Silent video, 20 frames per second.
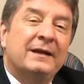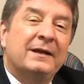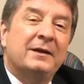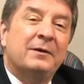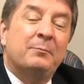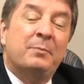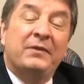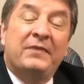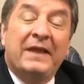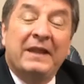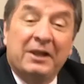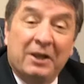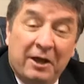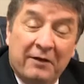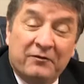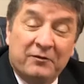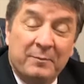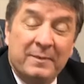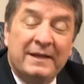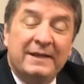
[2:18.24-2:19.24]
but they
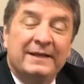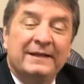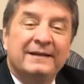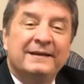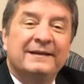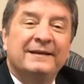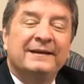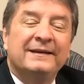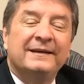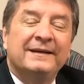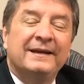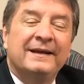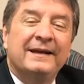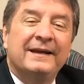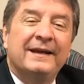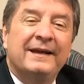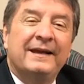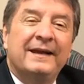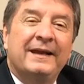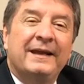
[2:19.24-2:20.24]
loved me.
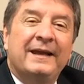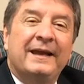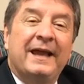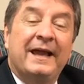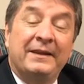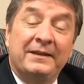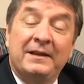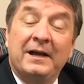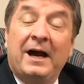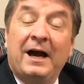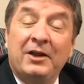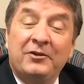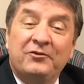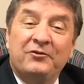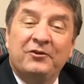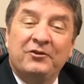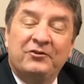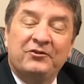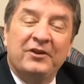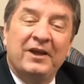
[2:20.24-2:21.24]
And God's
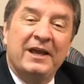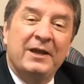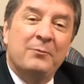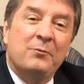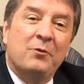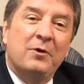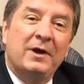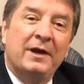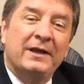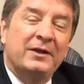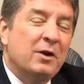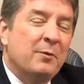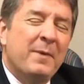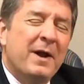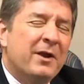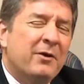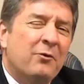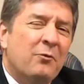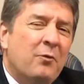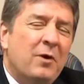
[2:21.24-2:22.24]
the same way. No
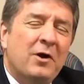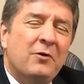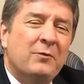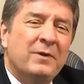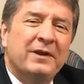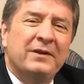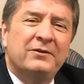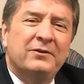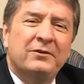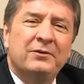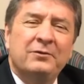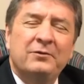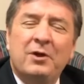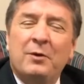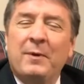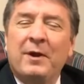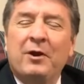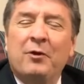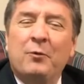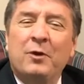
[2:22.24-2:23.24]
matter what we do, no
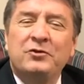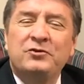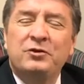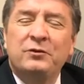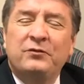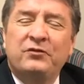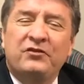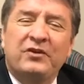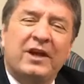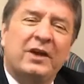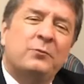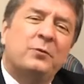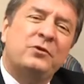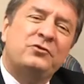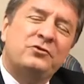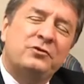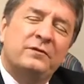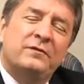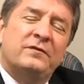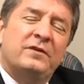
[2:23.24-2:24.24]
matter what you've said, what
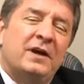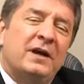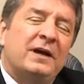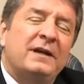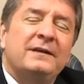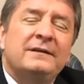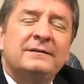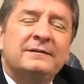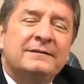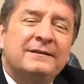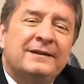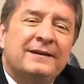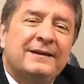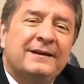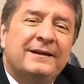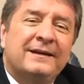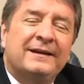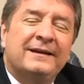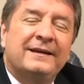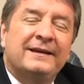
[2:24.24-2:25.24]
you've done,
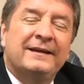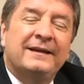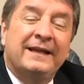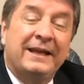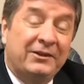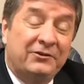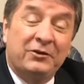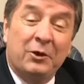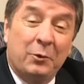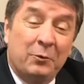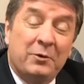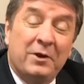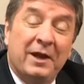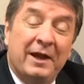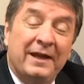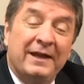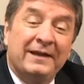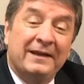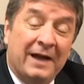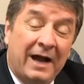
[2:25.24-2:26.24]
it's
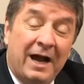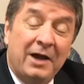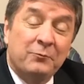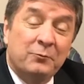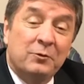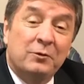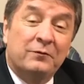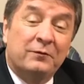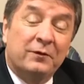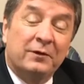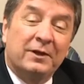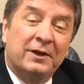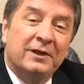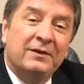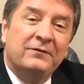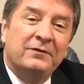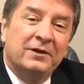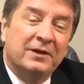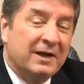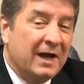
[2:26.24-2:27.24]
okay. God will forgive
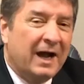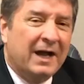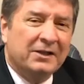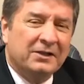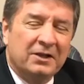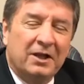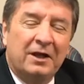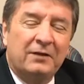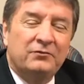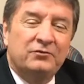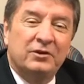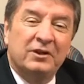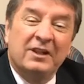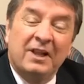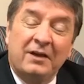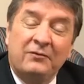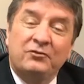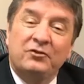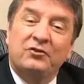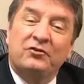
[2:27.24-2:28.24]
you. God loves you. He
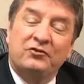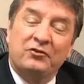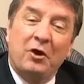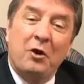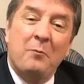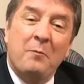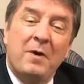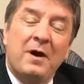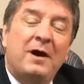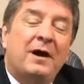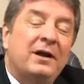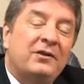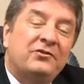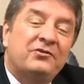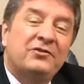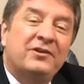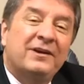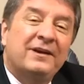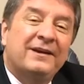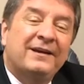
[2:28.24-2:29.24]
loves you so much
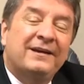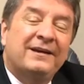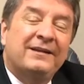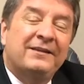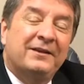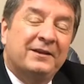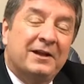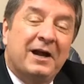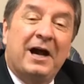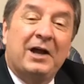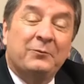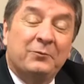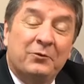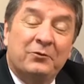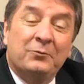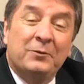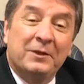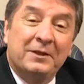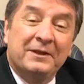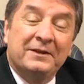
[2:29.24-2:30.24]
that God was
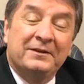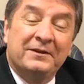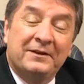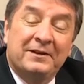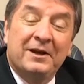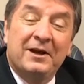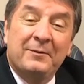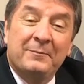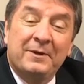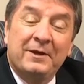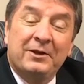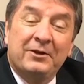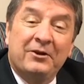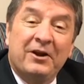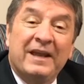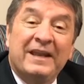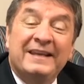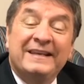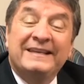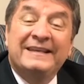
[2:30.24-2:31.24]
willing to come here
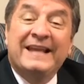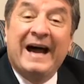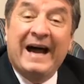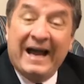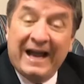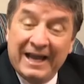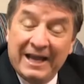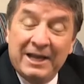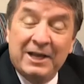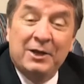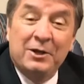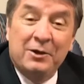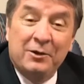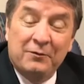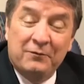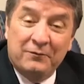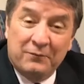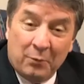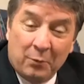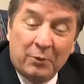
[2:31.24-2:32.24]
and die
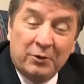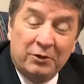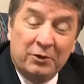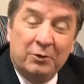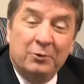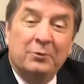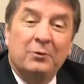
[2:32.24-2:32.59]
for you